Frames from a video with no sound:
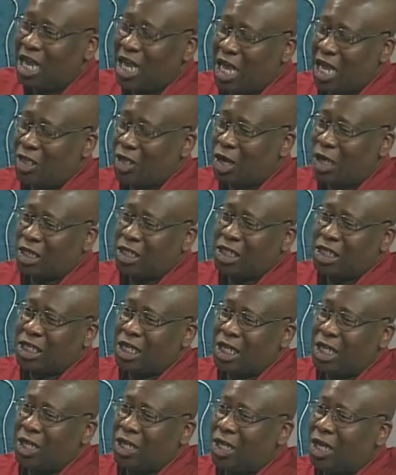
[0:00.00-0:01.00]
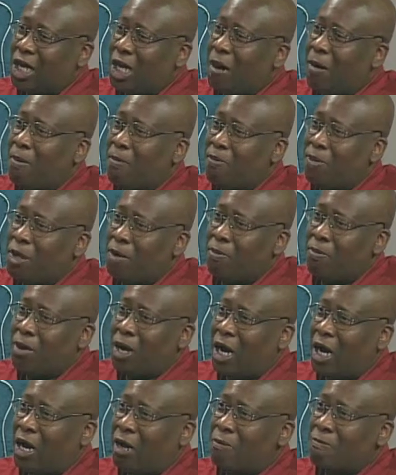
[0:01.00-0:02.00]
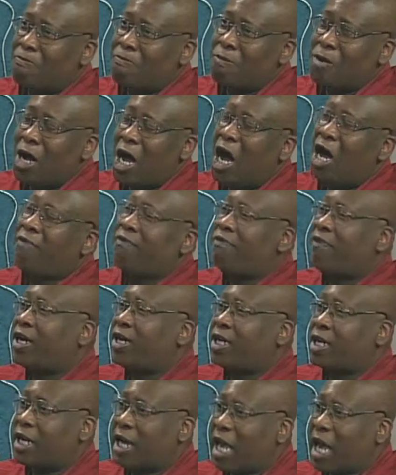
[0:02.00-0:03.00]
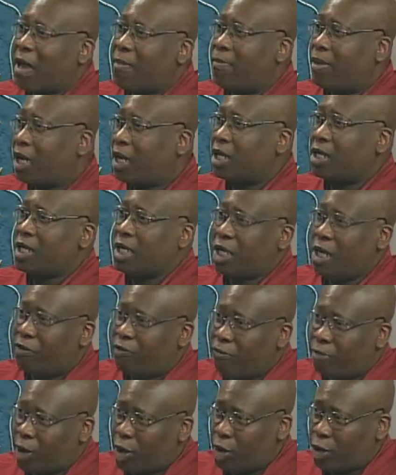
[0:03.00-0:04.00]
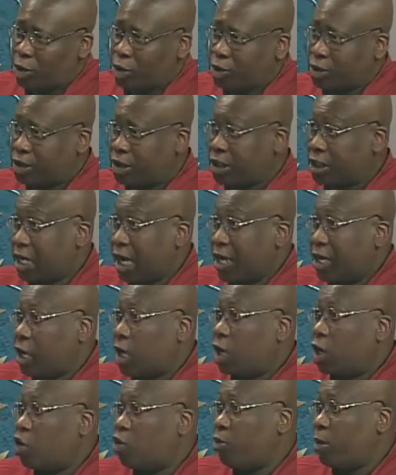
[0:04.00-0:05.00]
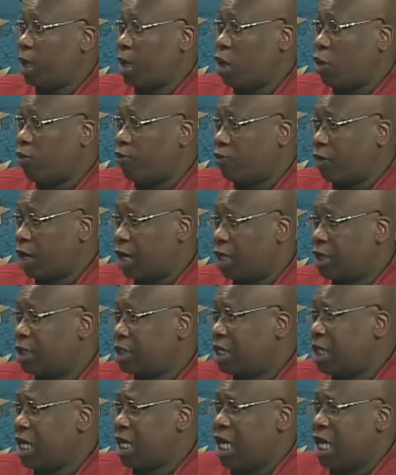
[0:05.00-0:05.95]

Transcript: And there's still the unfunded liability of PERS. It's kind of looming over us.